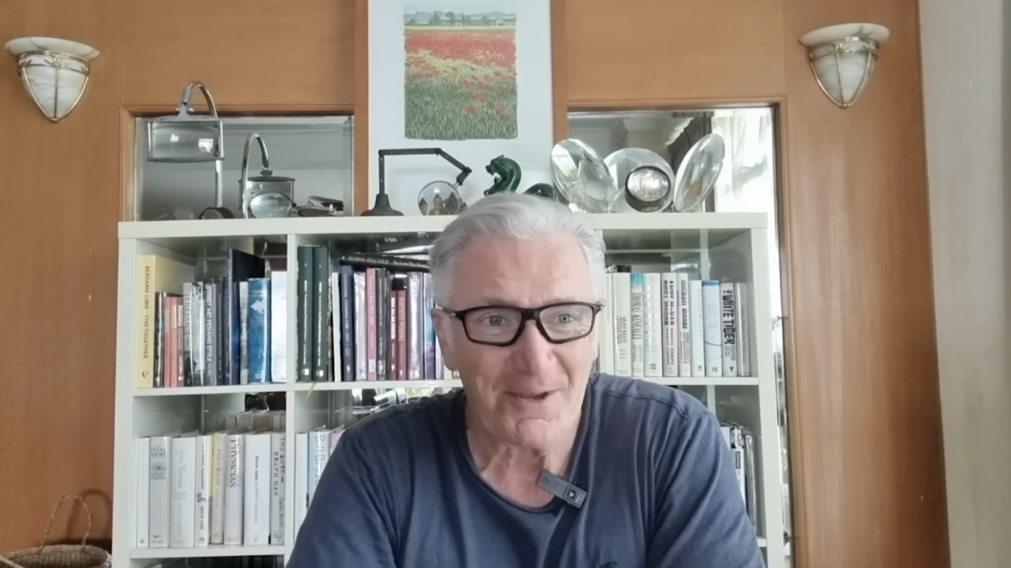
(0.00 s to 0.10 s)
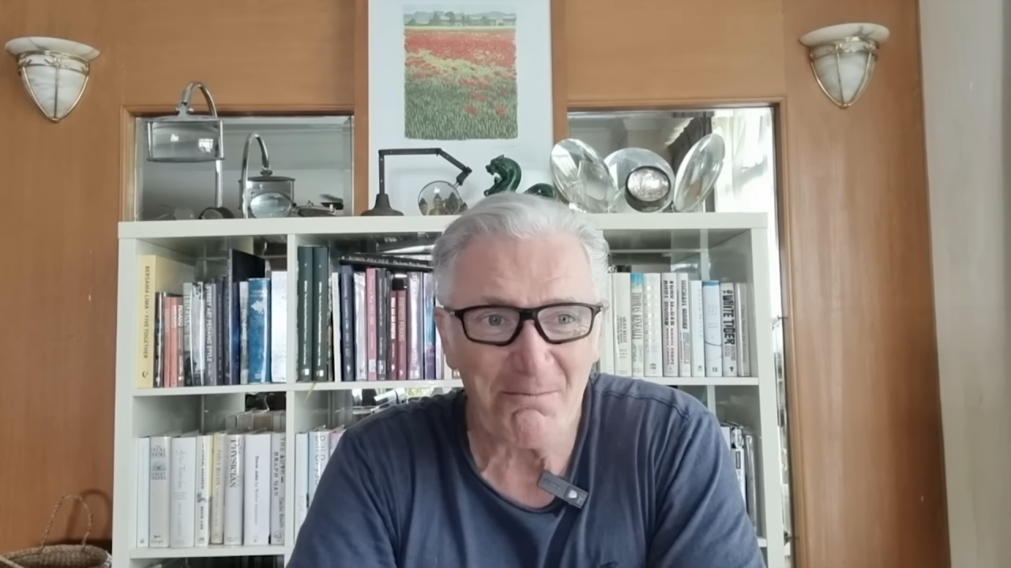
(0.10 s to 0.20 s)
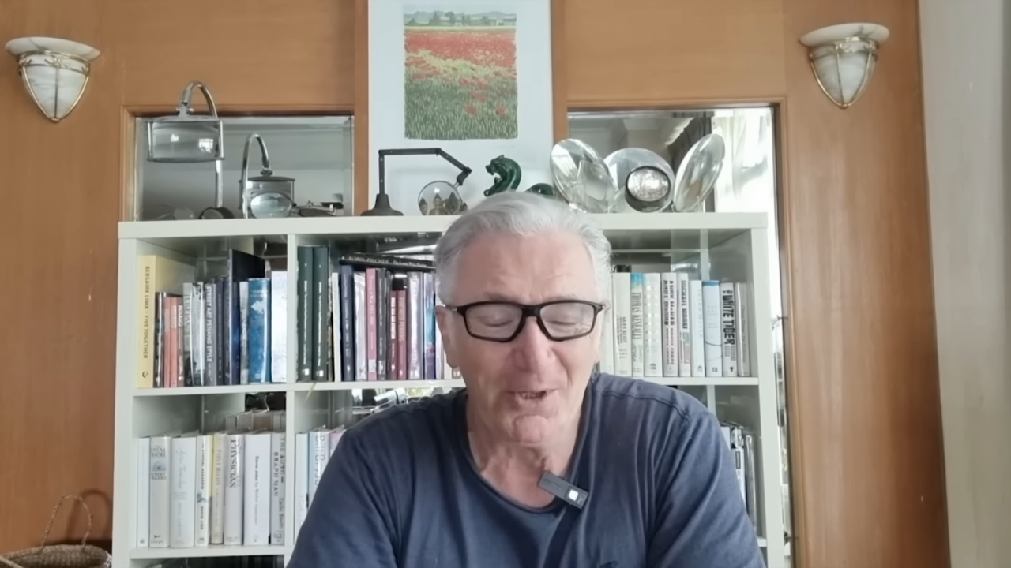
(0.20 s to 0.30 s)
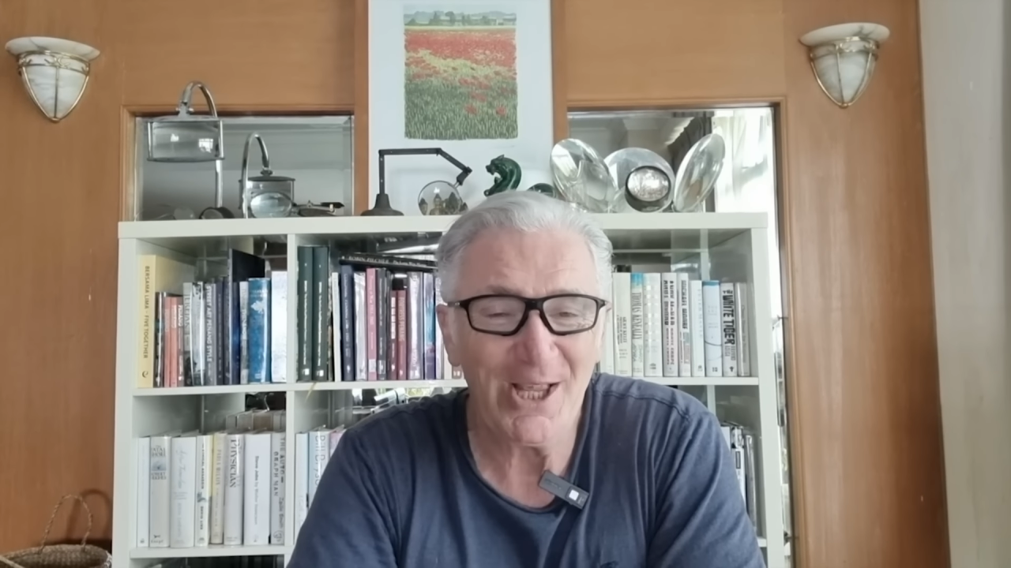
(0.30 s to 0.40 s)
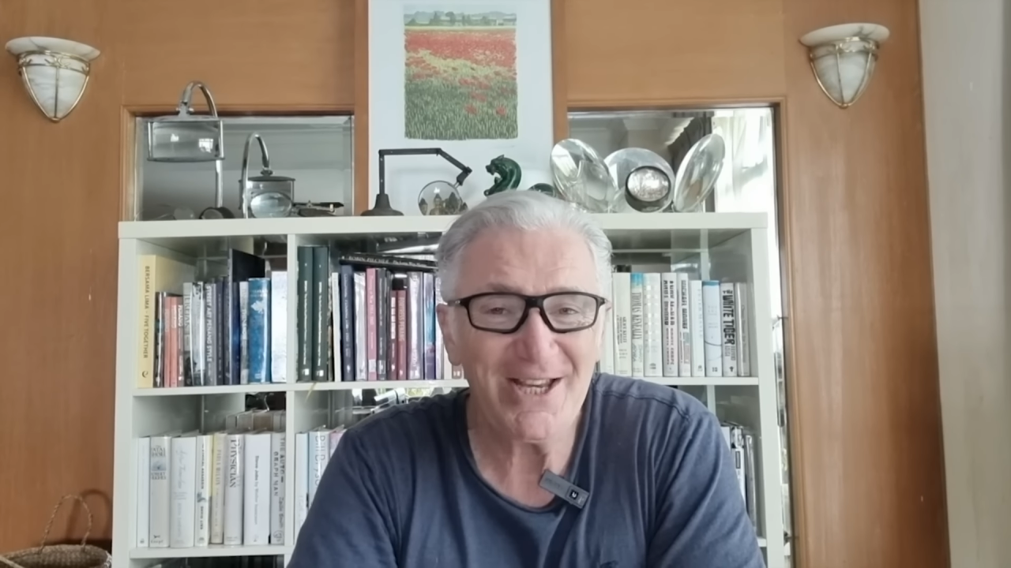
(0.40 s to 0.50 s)

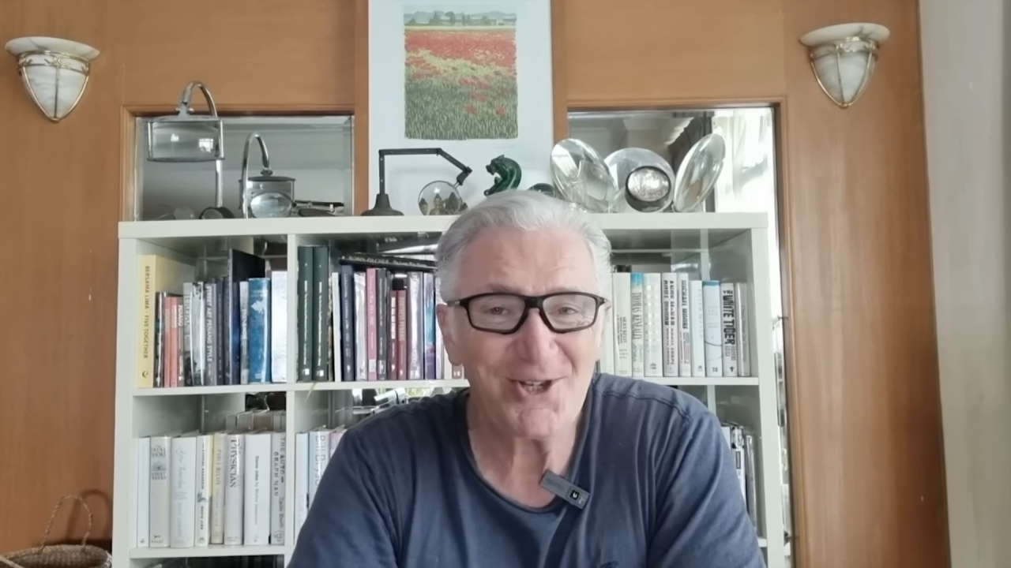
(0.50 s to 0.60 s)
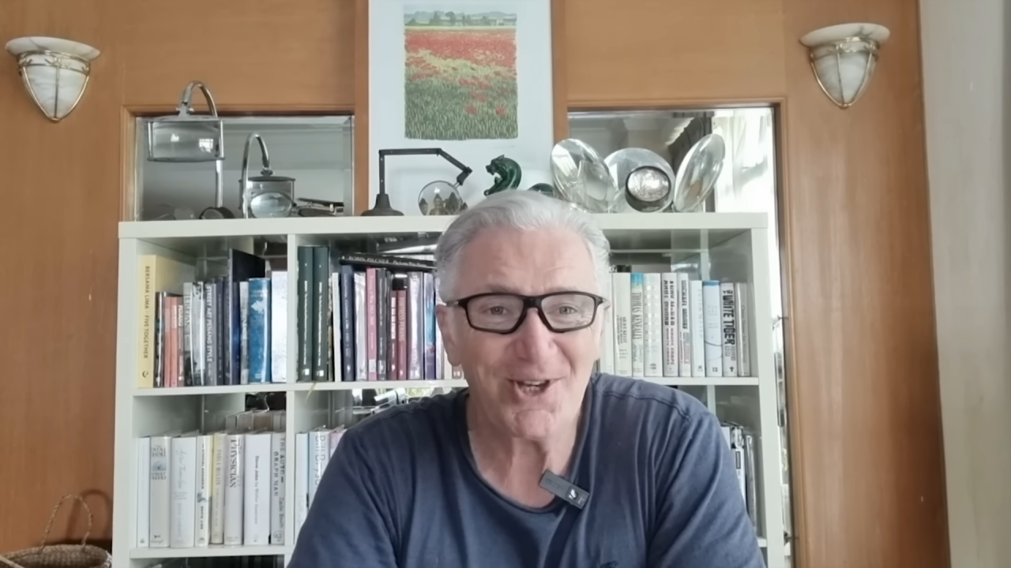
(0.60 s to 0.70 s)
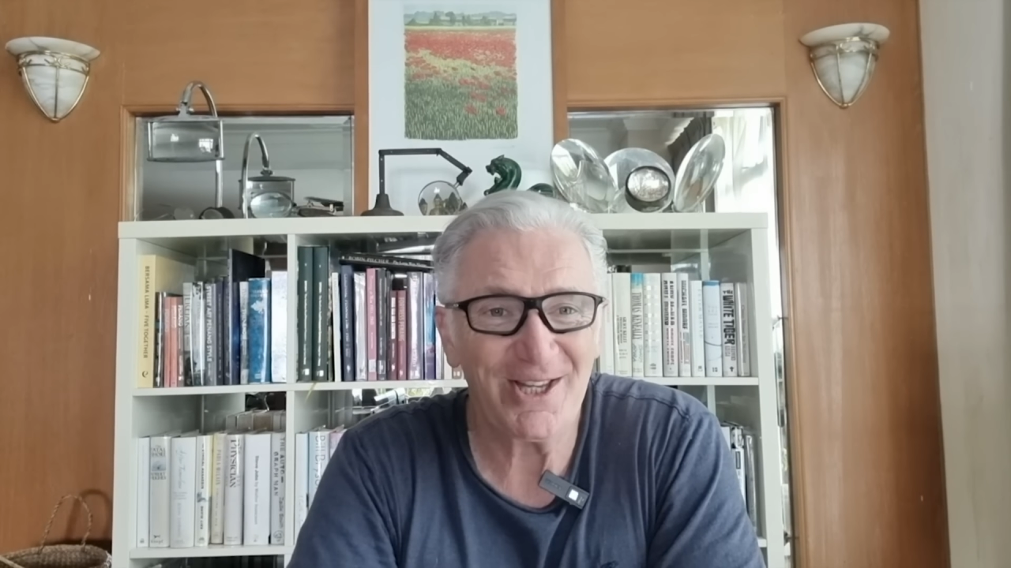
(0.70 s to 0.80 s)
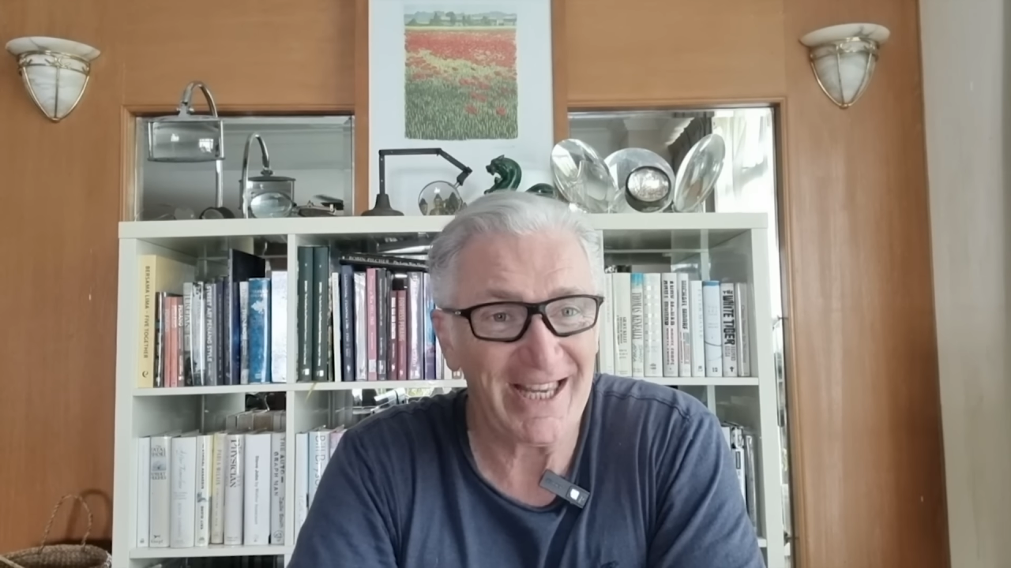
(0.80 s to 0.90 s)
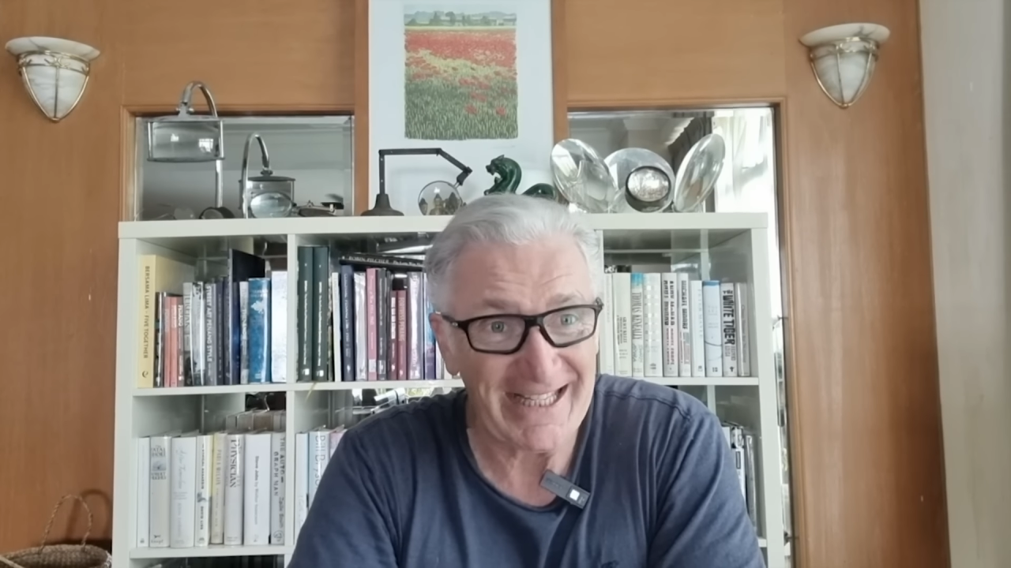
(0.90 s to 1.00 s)

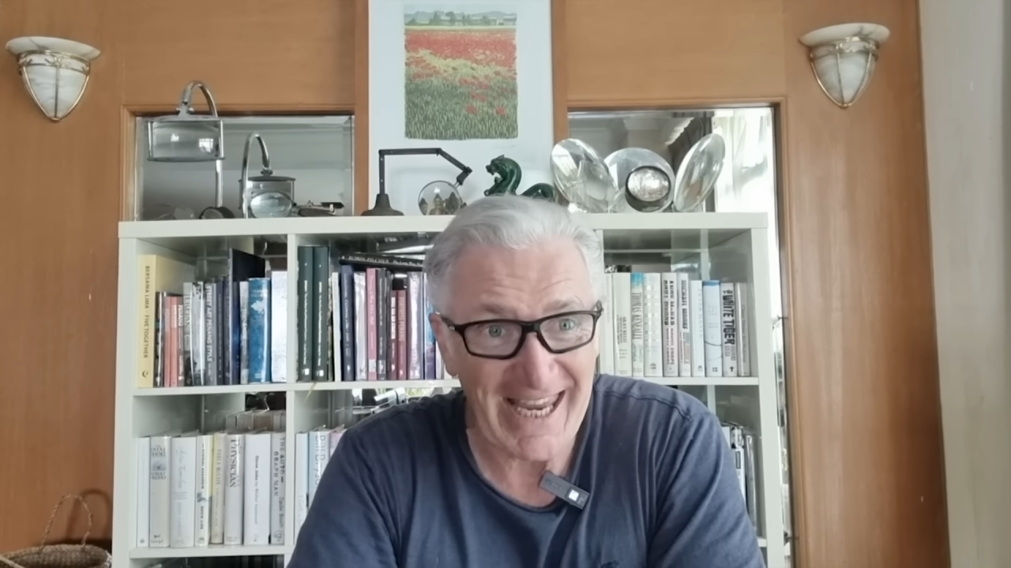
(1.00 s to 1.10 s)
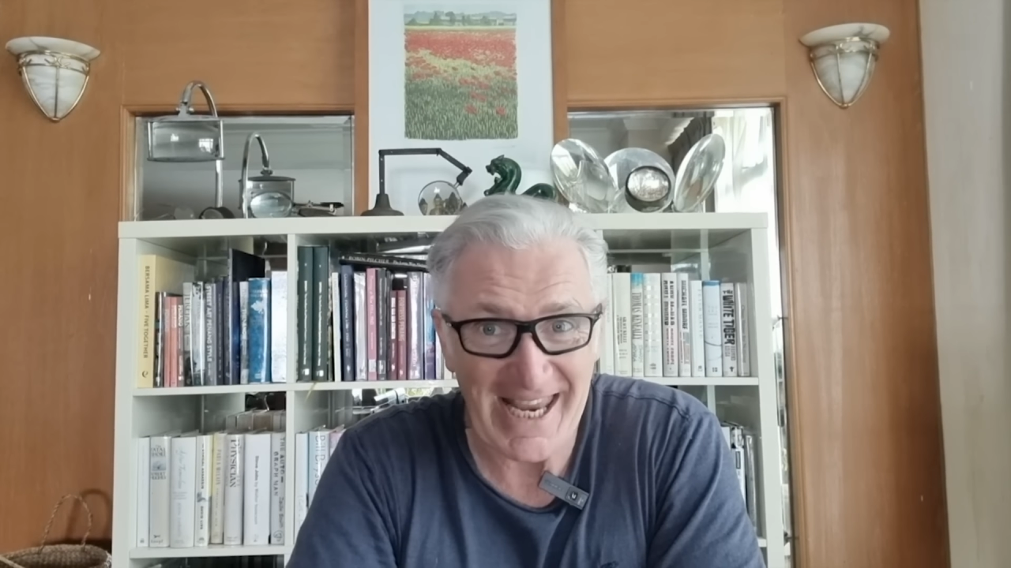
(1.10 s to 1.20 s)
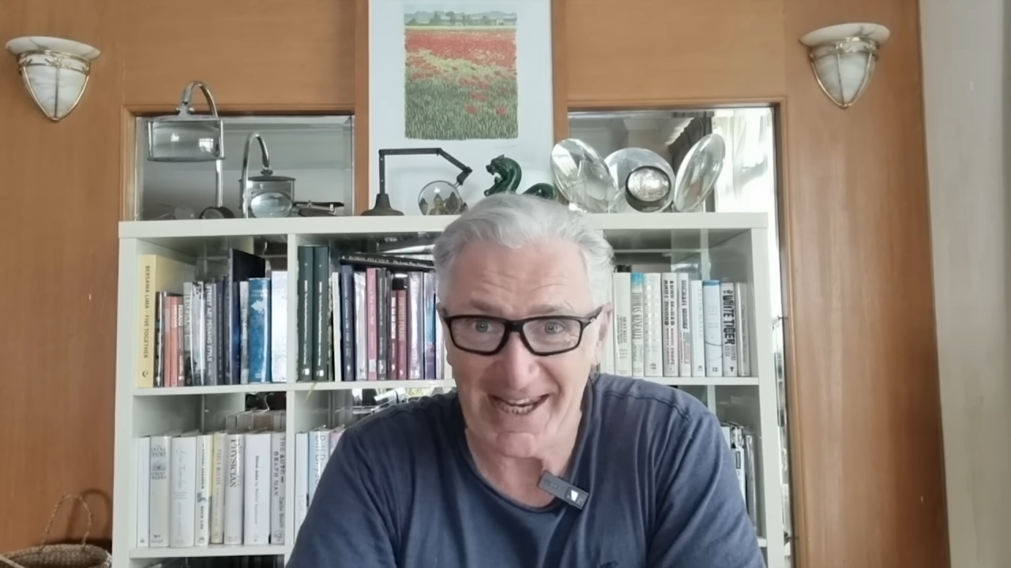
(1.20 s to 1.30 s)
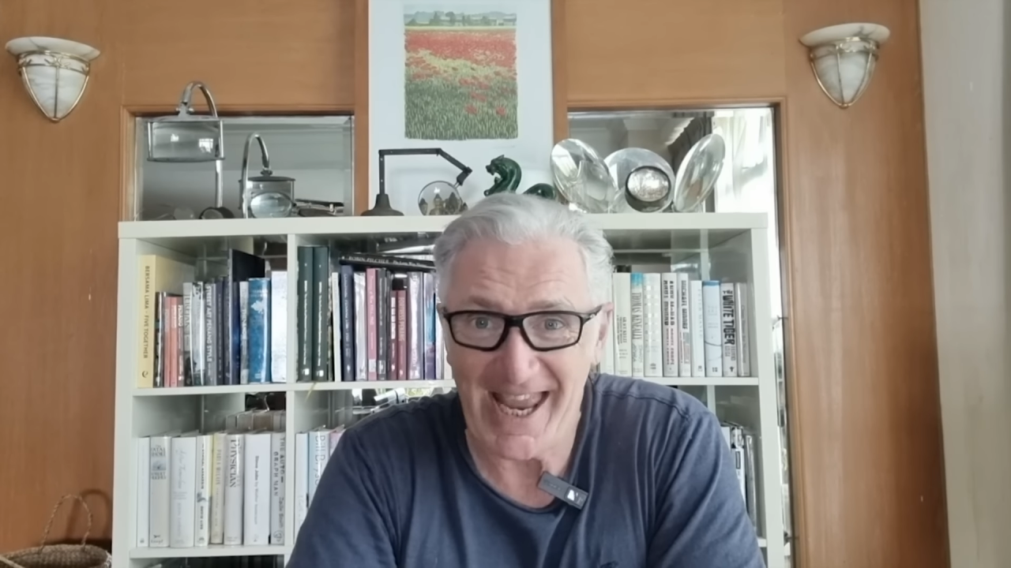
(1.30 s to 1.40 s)
Malaysia, again,